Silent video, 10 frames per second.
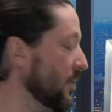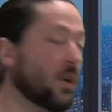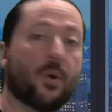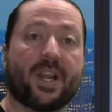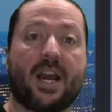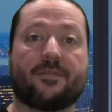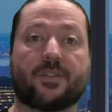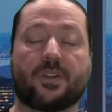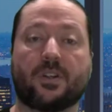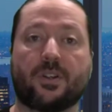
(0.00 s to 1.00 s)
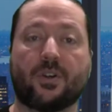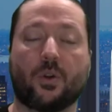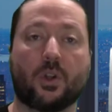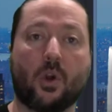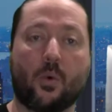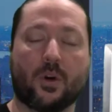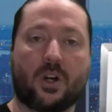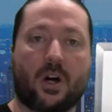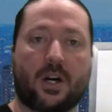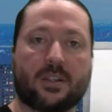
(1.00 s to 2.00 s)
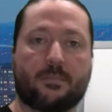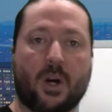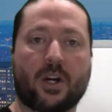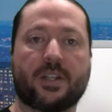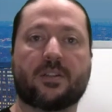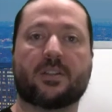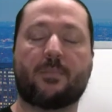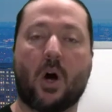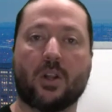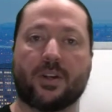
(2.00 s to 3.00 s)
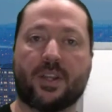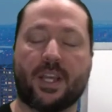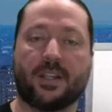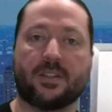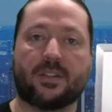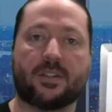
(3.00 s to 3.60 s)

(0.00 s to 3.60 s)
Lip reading: going after, you know, lower cost markets, smaller things.